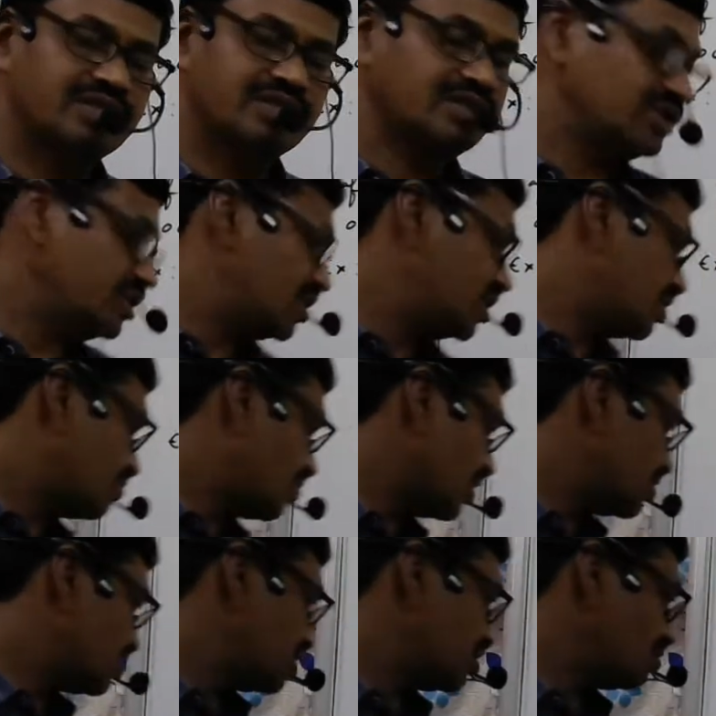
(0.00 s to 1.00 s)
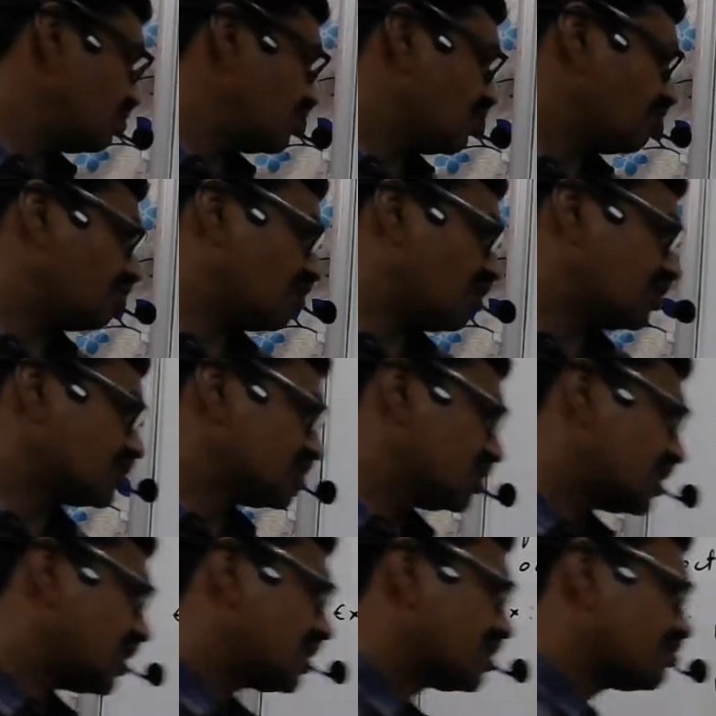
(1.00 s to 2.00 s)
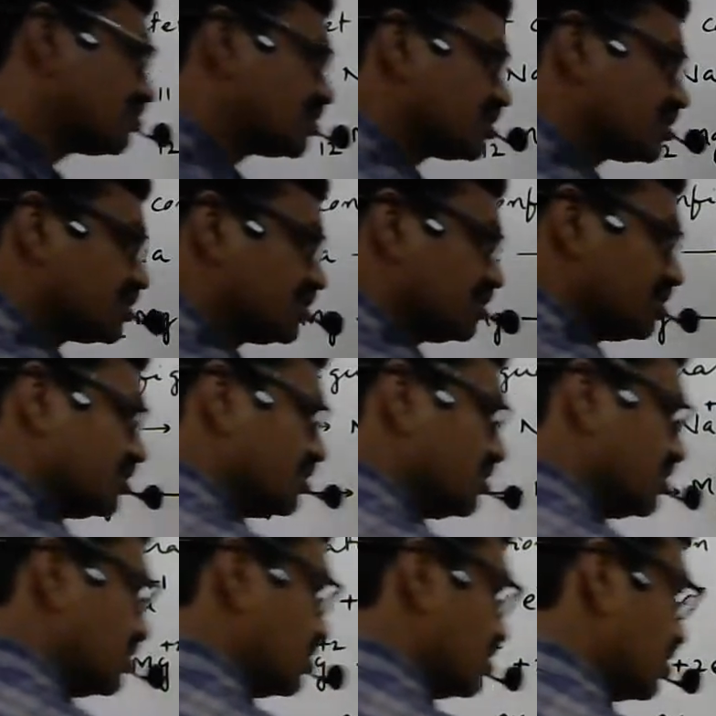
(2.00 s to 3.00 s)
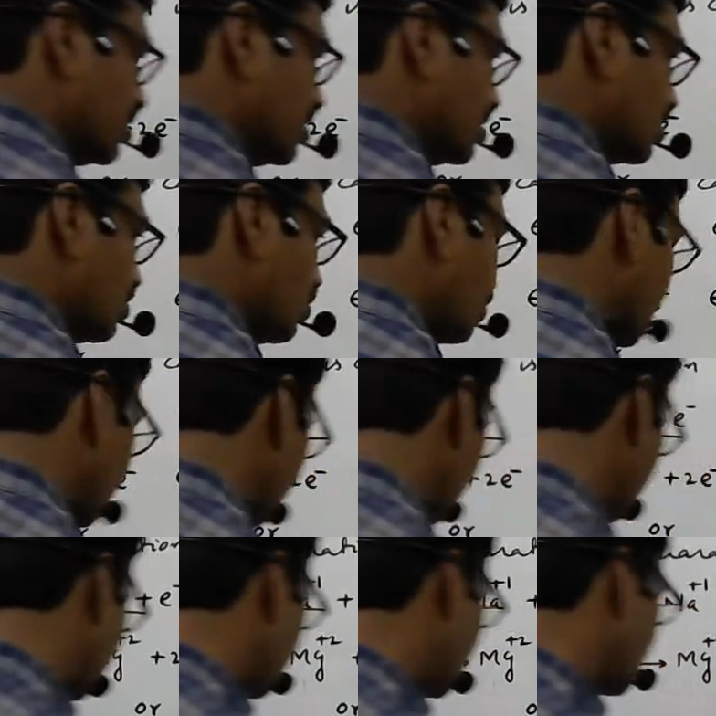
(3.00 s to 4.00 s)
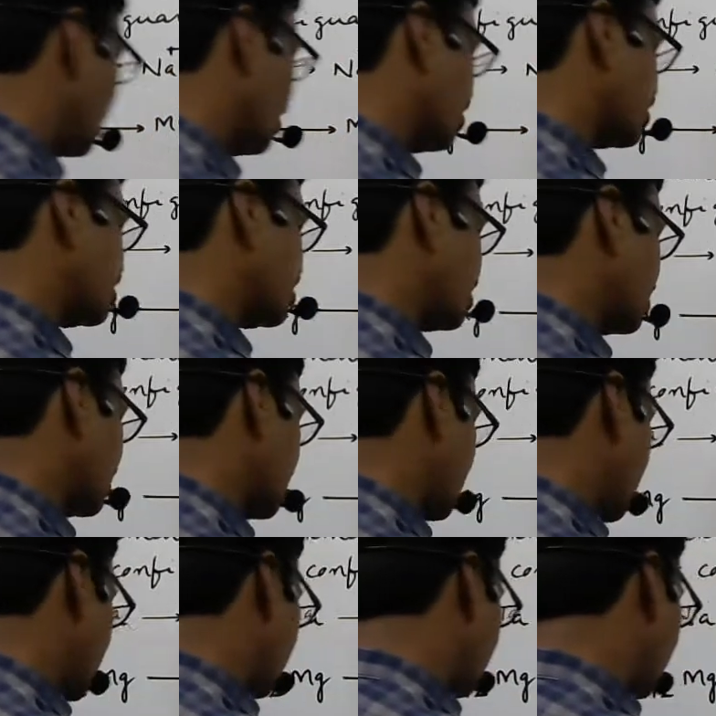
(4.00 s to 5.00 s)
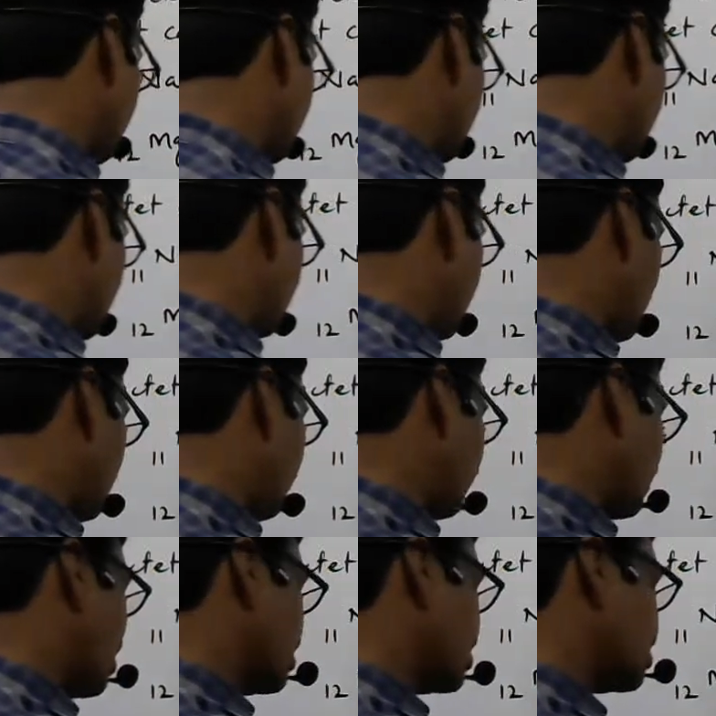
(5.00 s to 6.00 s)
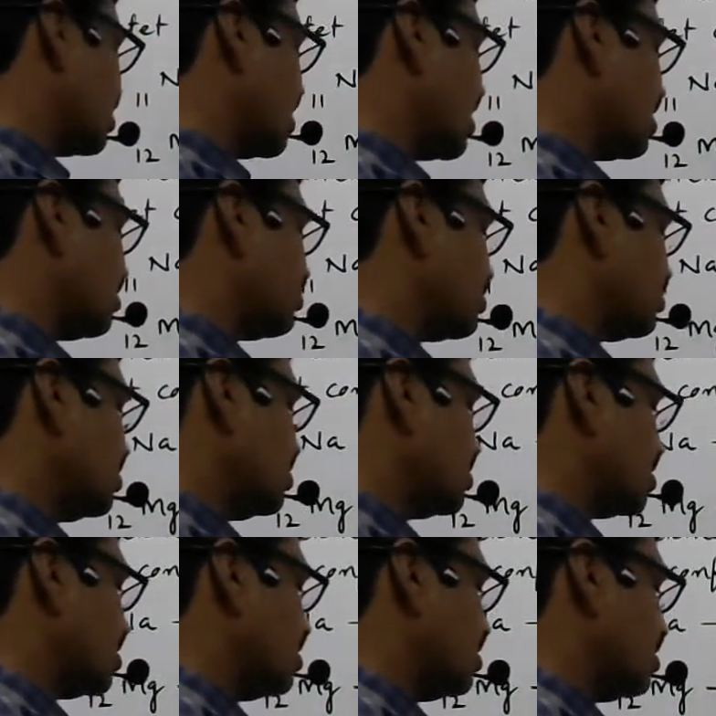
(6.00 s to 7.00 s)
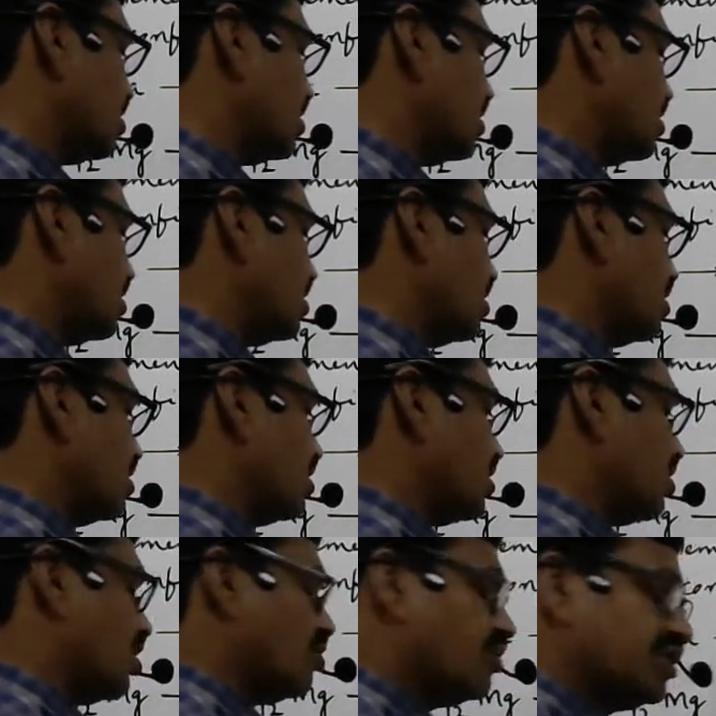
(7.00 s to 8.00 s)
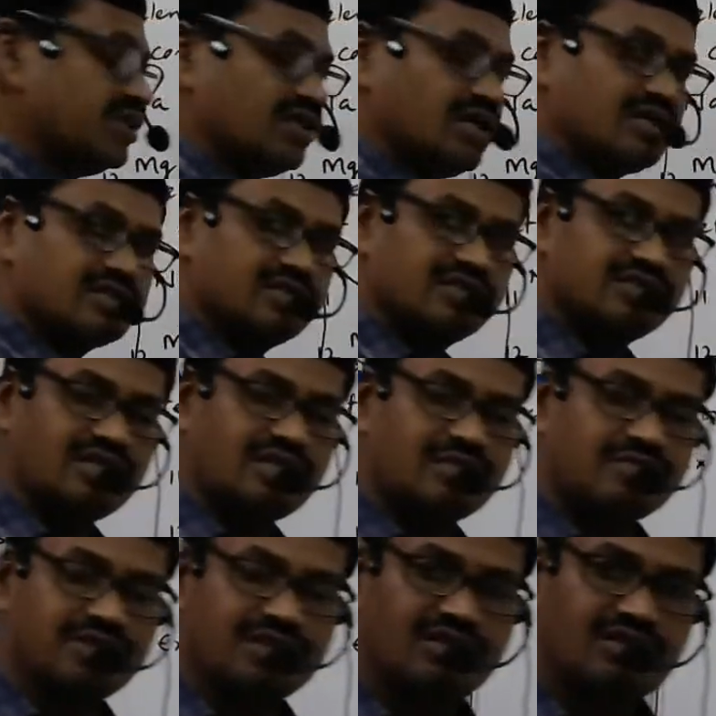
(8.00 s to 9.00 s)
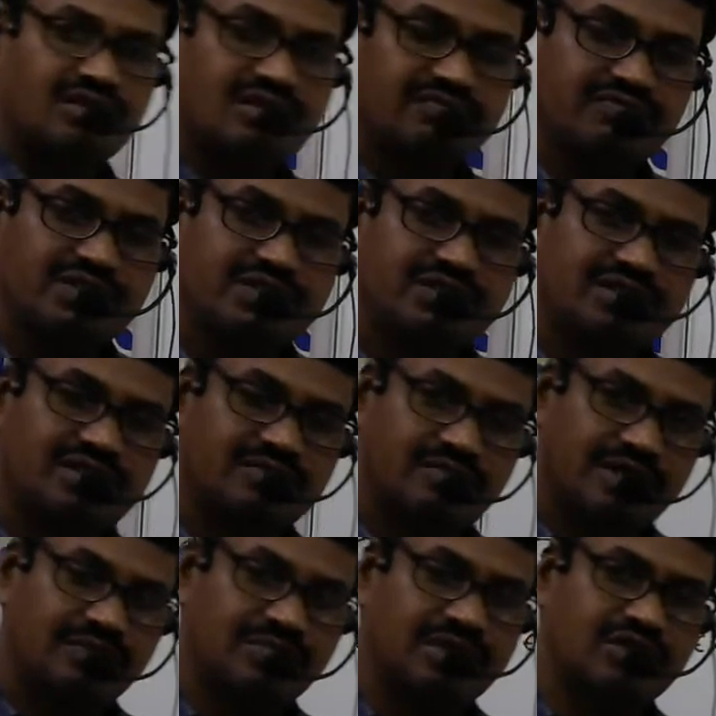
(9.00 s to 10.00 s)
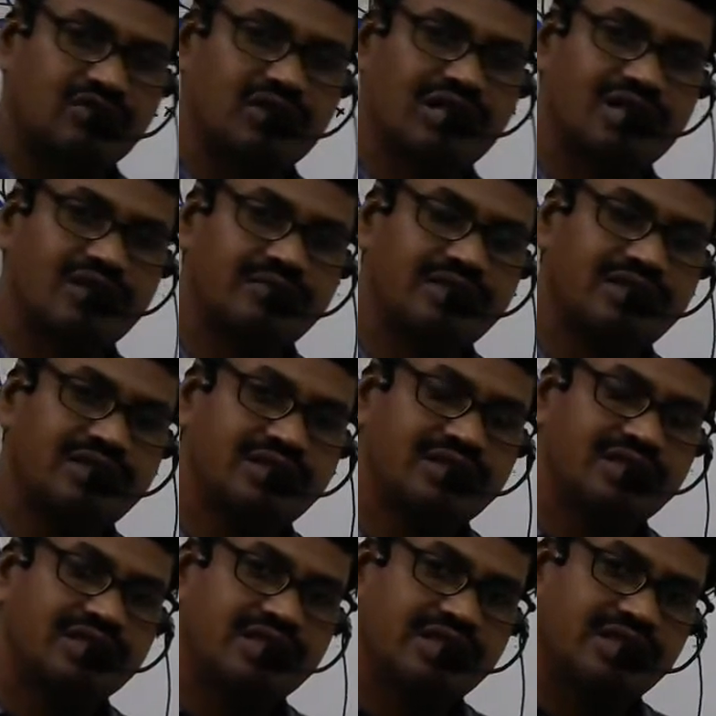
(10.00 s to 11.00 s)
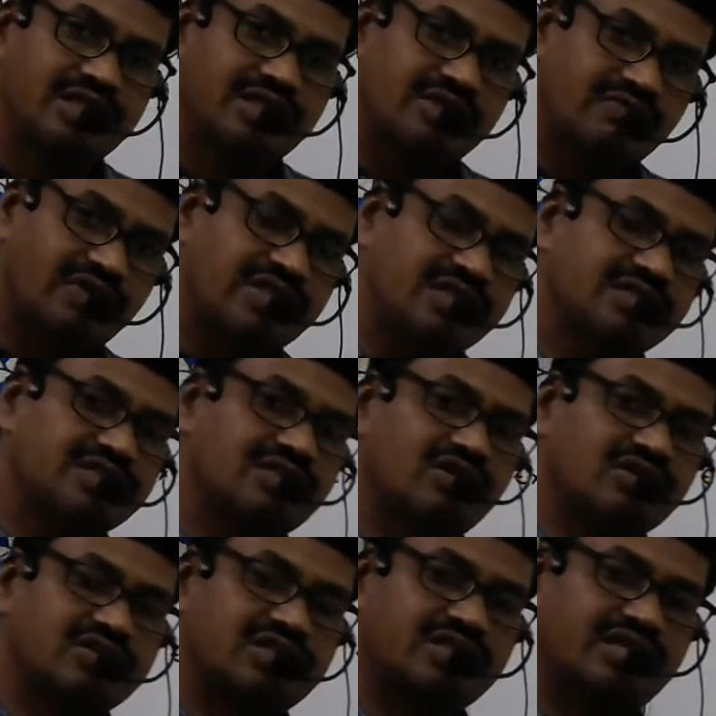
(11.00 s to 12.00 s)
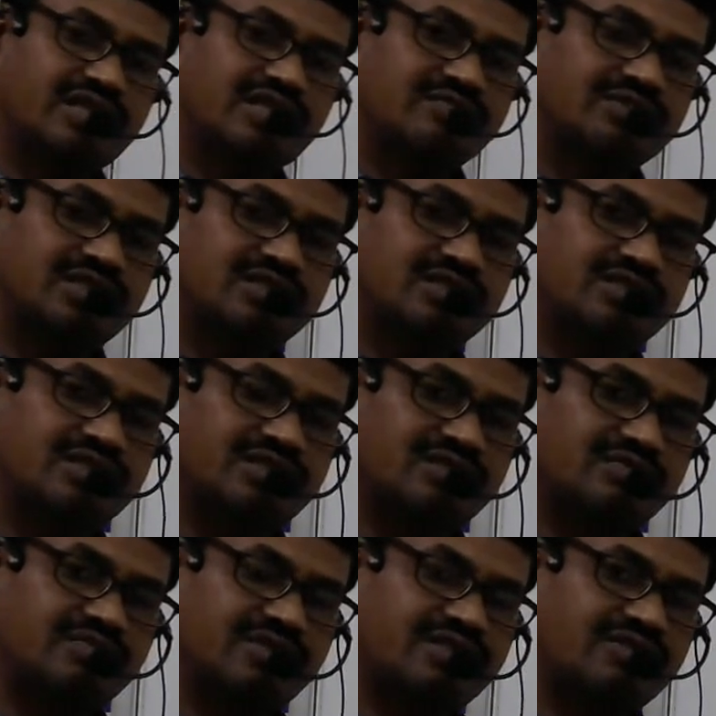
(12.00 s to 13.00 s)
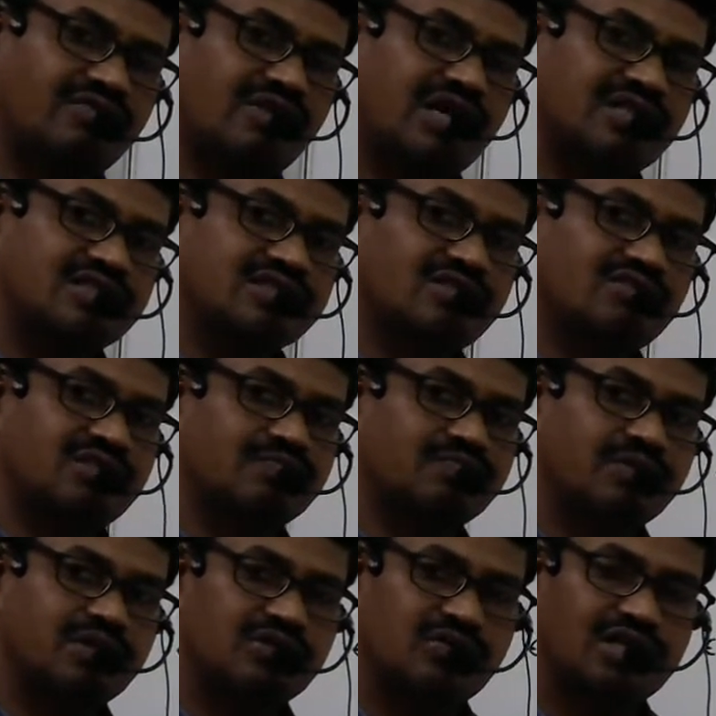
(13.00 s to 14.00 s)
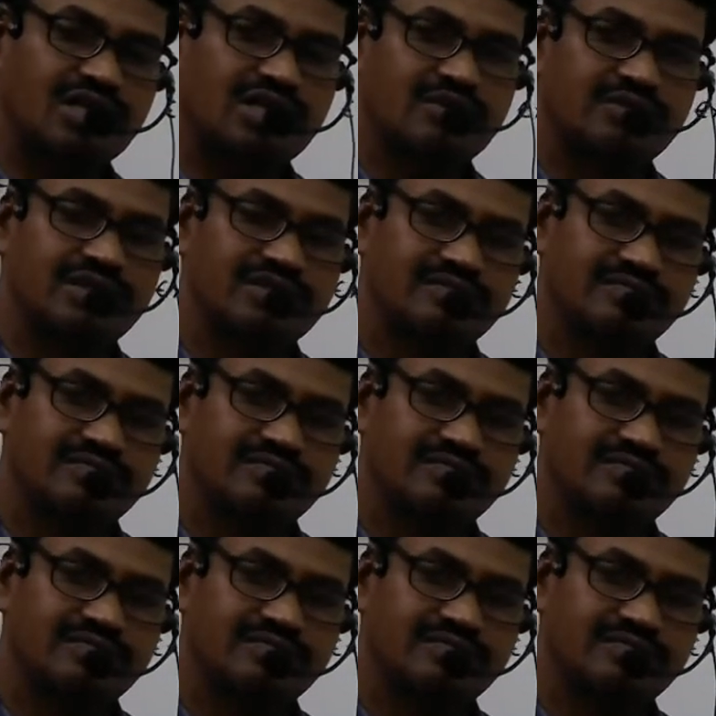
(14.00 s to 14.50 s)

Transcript: Here twice the number of oxygen atoms. This is chlorine, then here oxygen. Twice the number of oxygen atoms means how many oxygens are present along with a particular element. Twice the oxygen atoms is nothing but valency of that particular element.